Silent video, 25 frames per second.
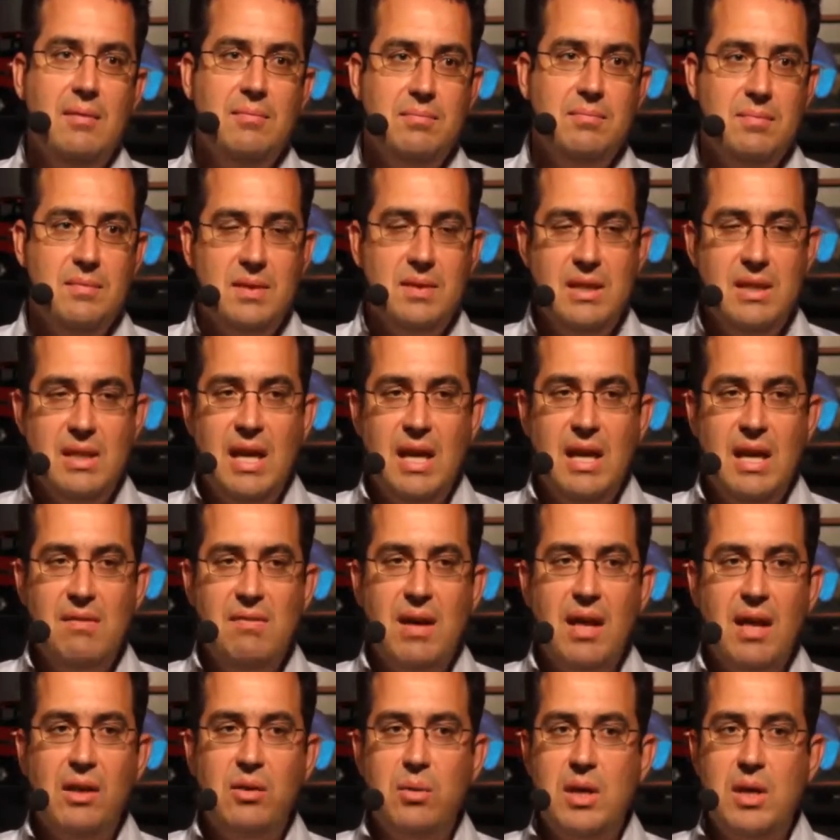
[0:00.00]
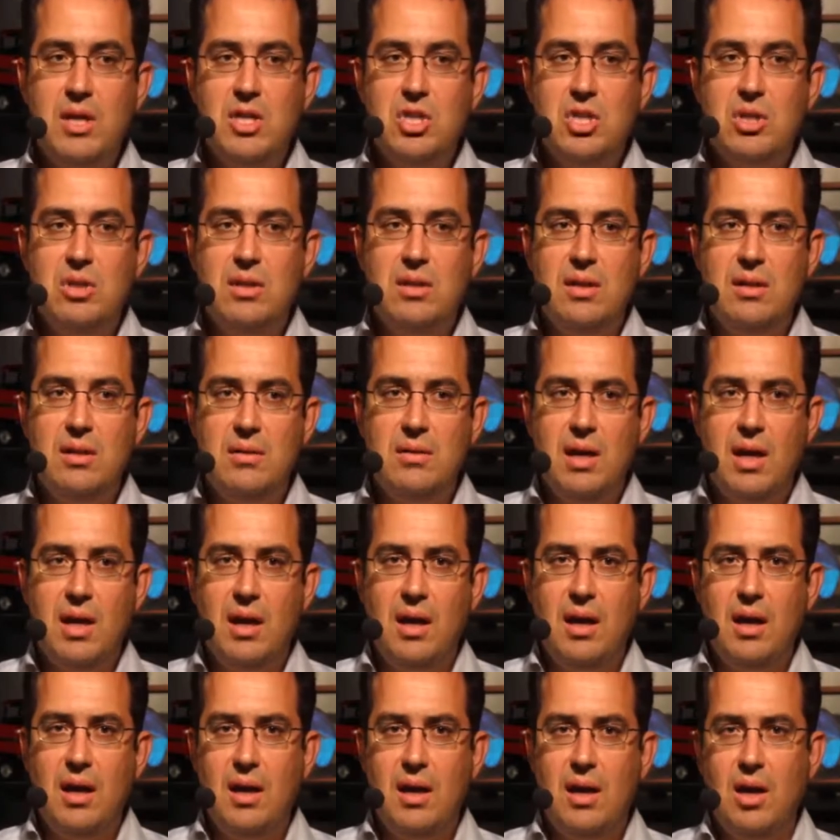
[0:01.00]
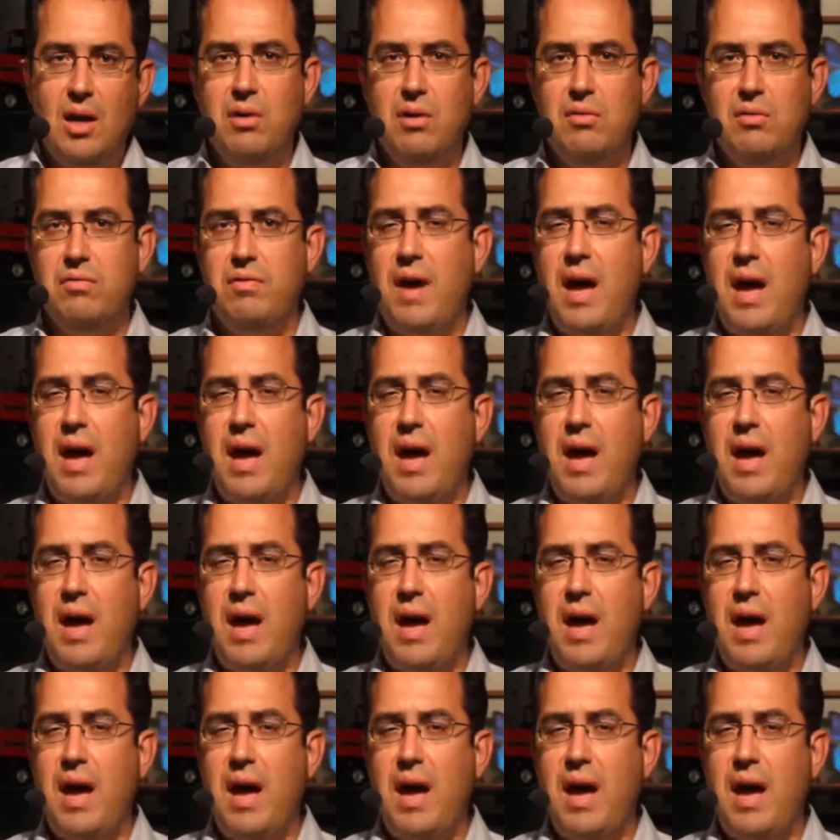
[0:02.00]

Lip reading: the evaluation of